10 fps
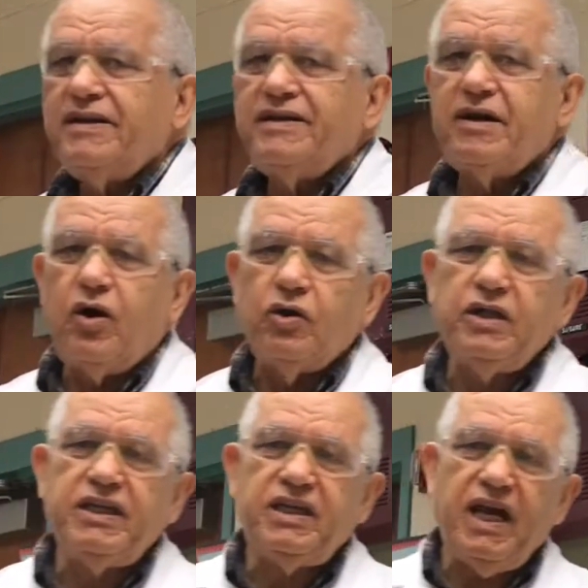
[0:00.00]
The
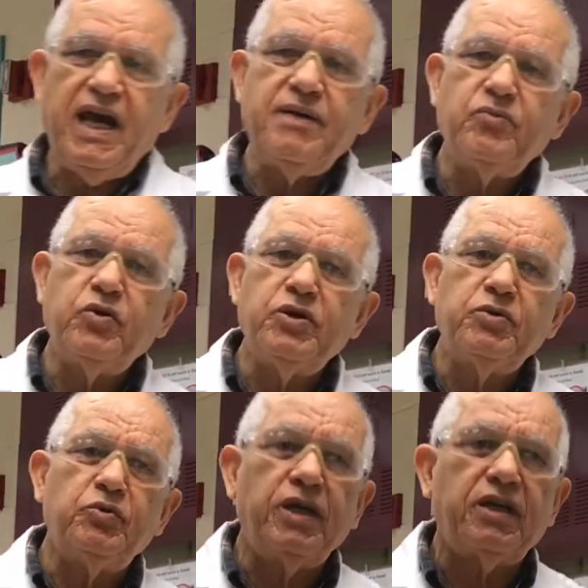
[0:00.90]
only time we
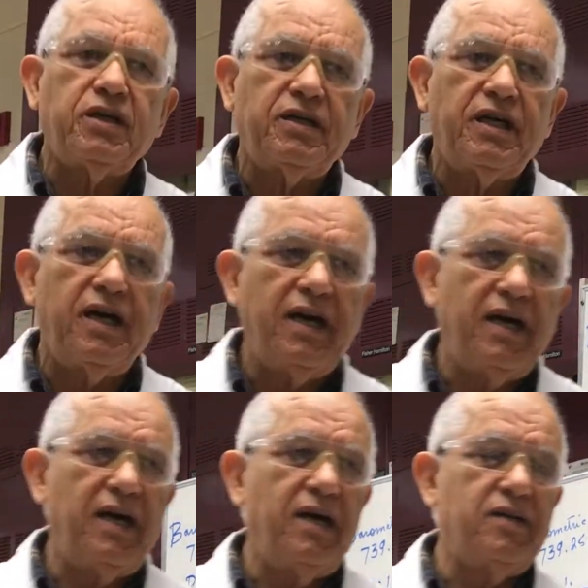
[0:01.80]
were
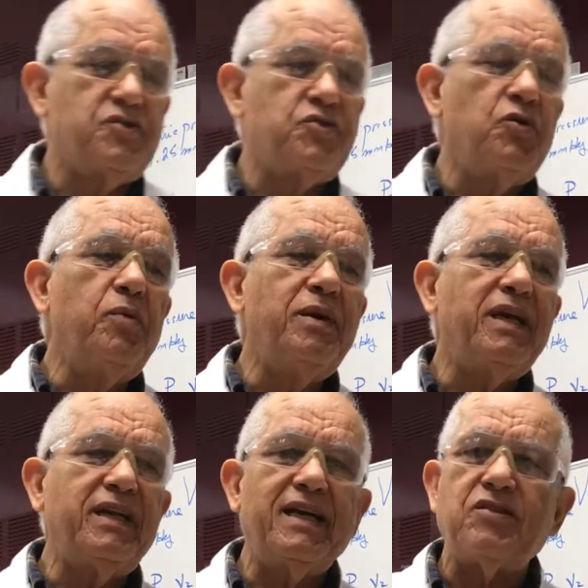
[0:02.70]

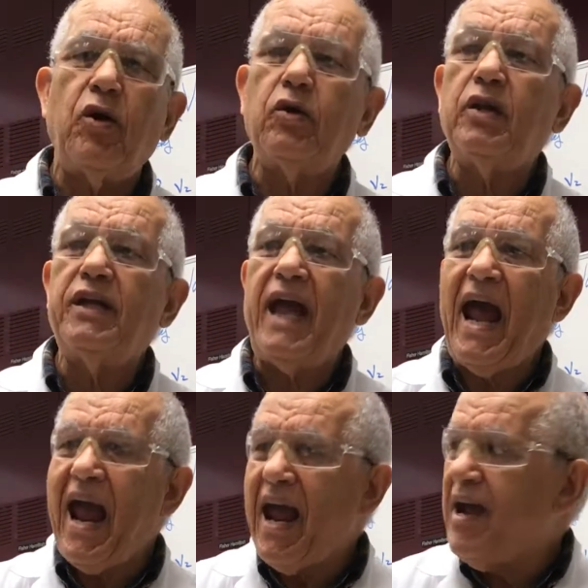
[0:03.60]
assuming that's only
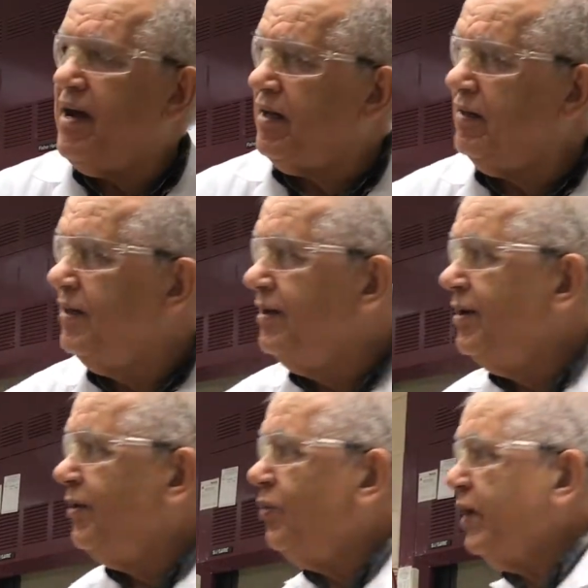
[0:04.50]
air,
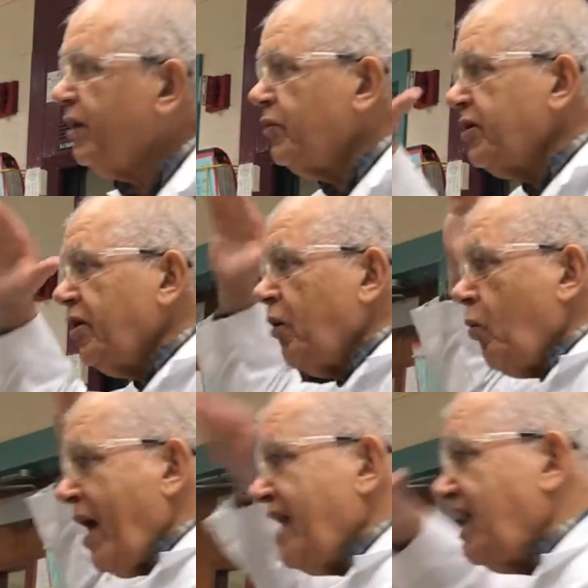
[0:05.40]
where we go way